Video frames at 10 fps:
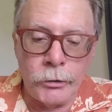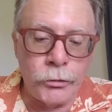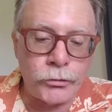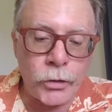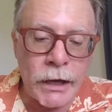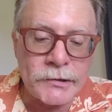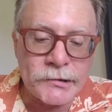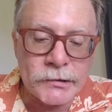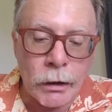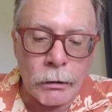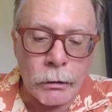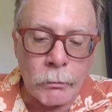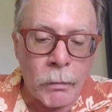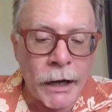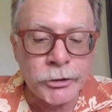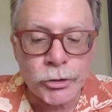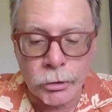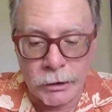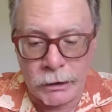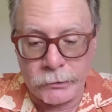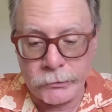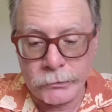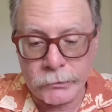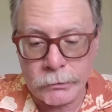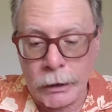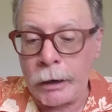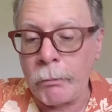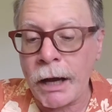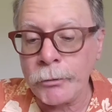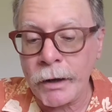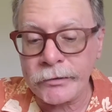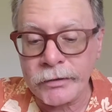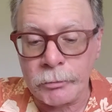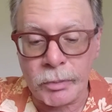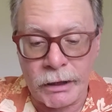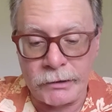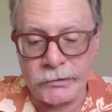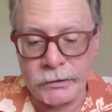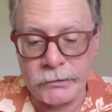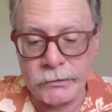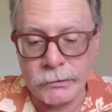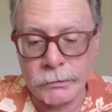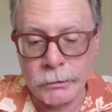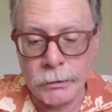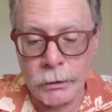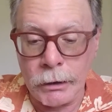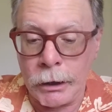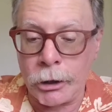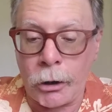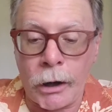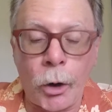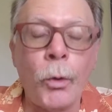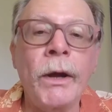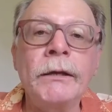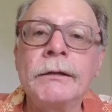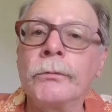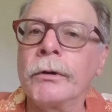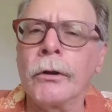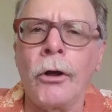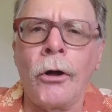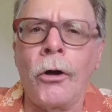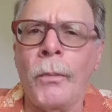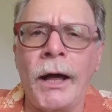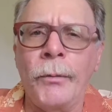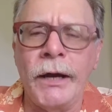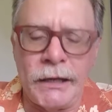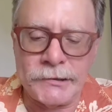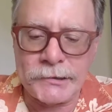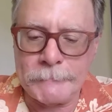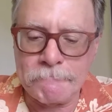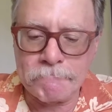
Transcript: You trace my journeys and my resting places, and are acquainted with all my ways.